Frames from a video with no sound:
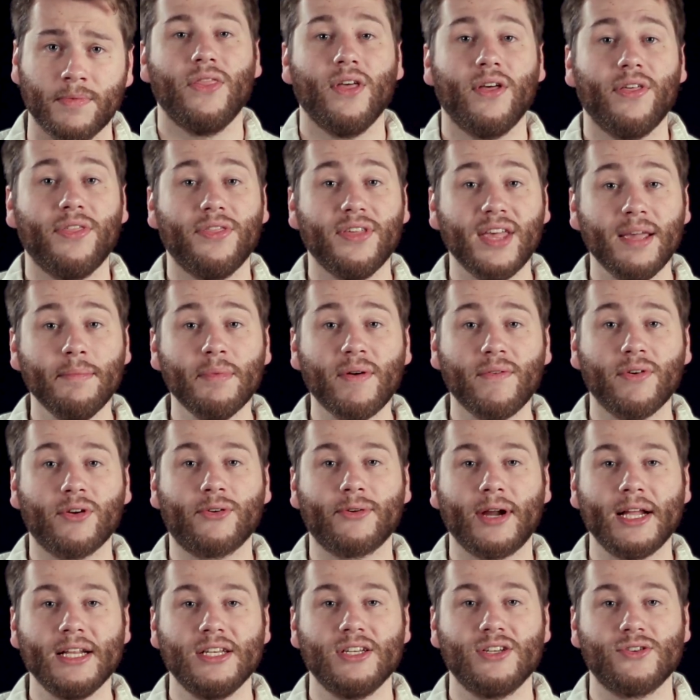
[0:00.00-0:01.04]
The theme of a
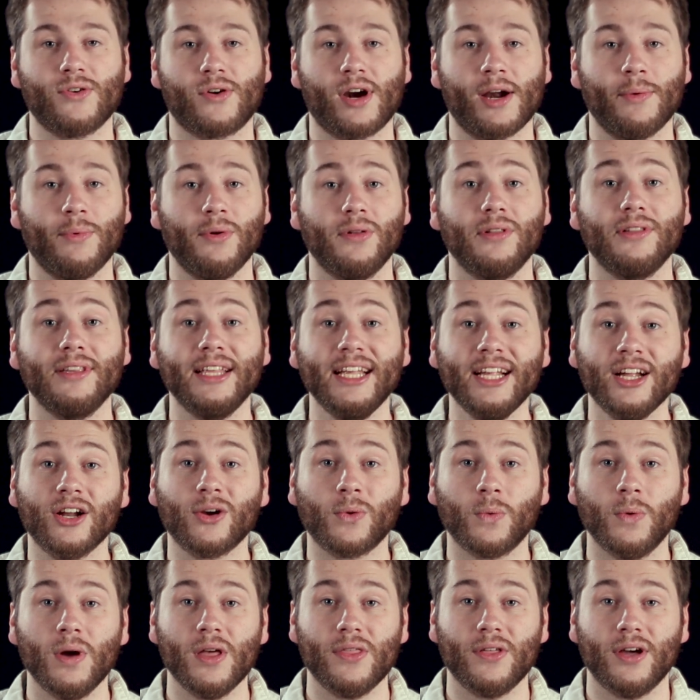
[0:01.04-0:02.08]
great story will
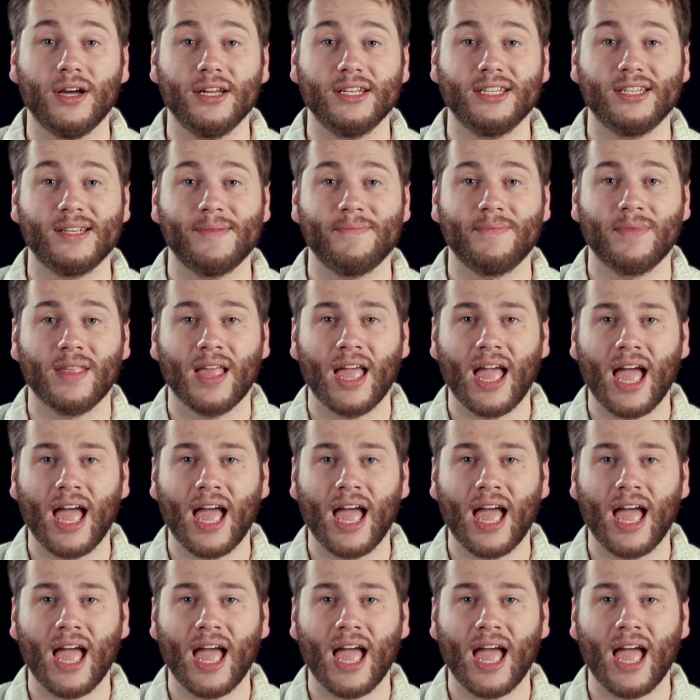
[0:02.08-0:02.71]
linger with us,